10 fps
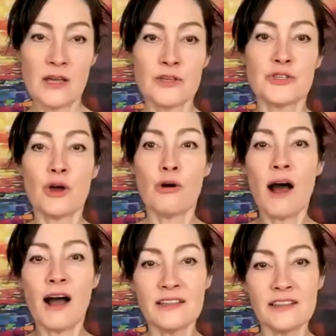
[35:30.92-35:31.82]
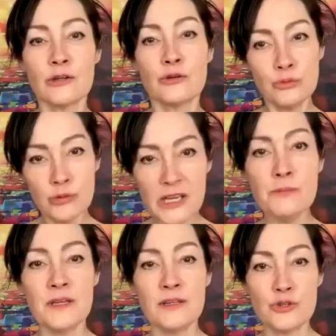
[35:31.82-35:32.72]
So I think we've
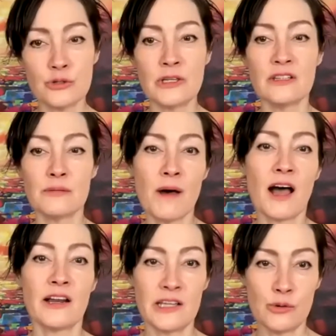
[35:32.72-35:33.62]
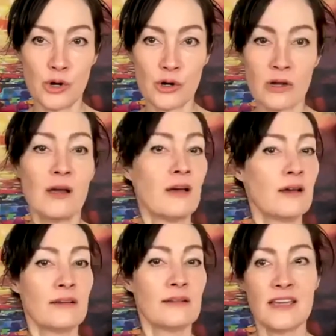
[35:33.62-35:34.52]
been doing the body work
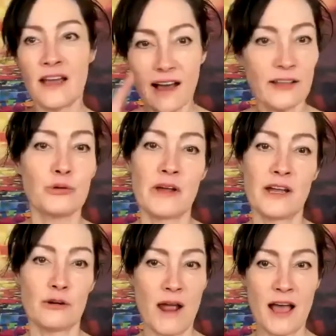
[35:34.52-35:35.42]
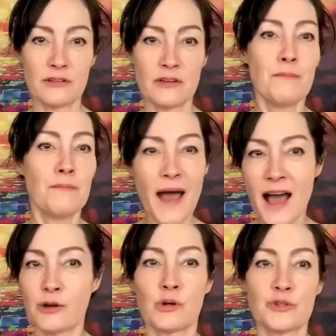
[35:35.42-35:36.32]
the other way around,
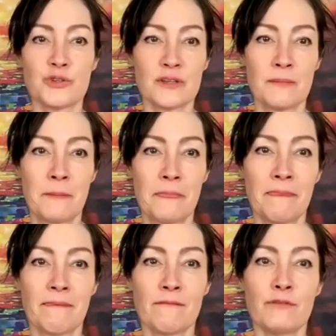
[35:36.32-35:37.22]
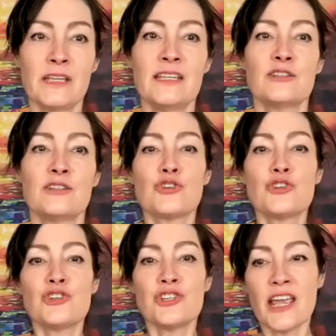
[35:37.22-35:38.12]
backwards. We need to
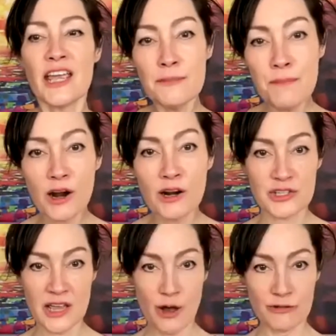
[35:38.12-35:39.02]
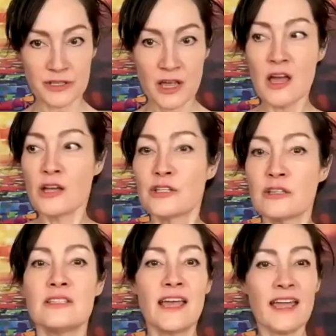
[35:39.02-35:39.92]
shape ourselves to
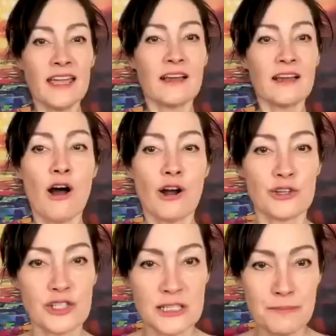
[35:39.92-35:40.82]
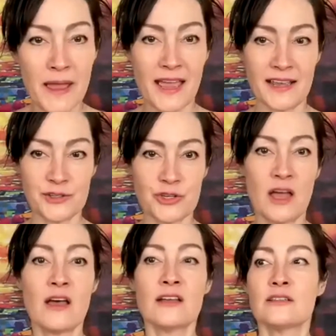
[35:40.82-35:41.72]
take our space,
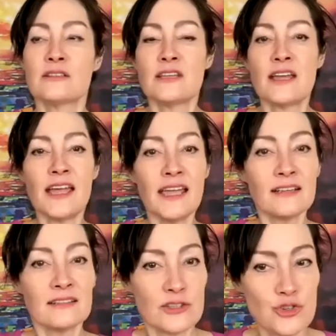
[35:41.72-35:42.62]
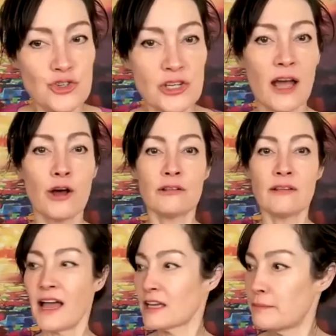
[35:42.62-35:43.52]
to take this
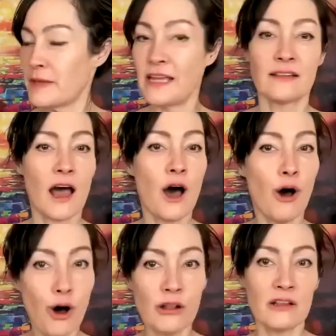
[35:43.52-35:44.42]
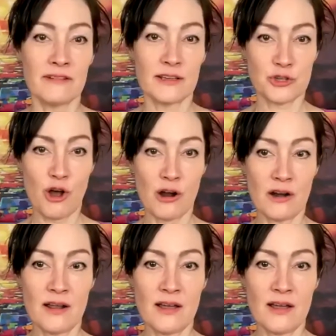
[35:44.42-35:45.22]
gel-like being that all of us are.